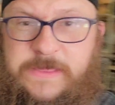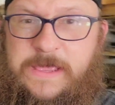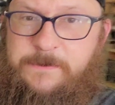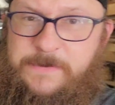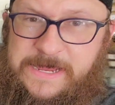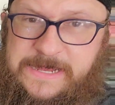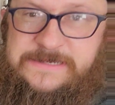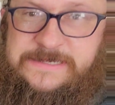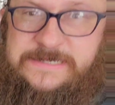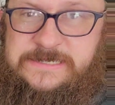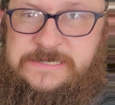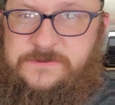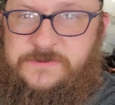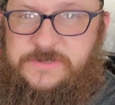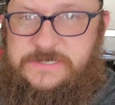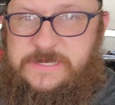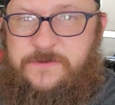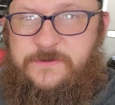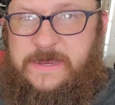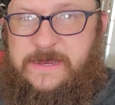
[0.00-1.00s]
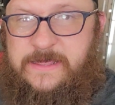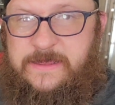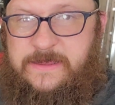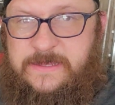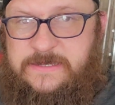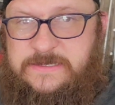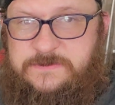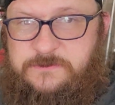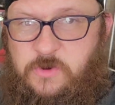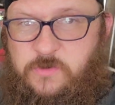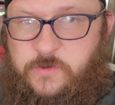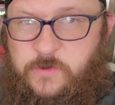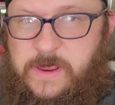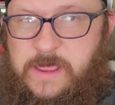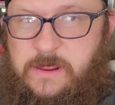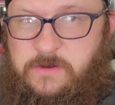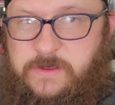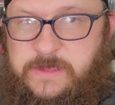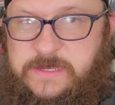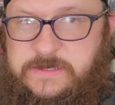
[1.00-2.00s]
that means is some stuff kind of gets moved
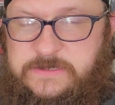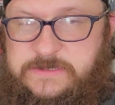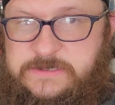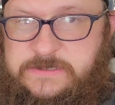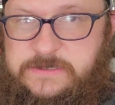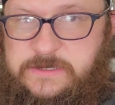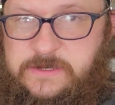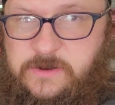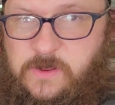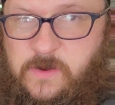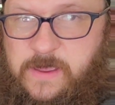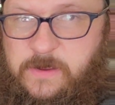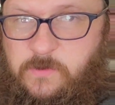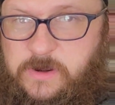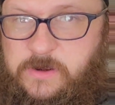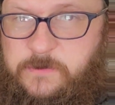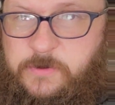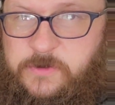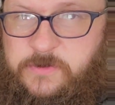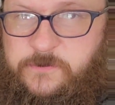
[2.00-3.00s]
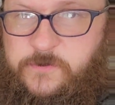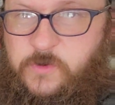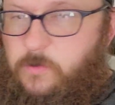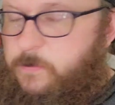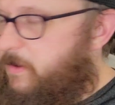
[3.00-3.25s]
around. I wanted to put the fuel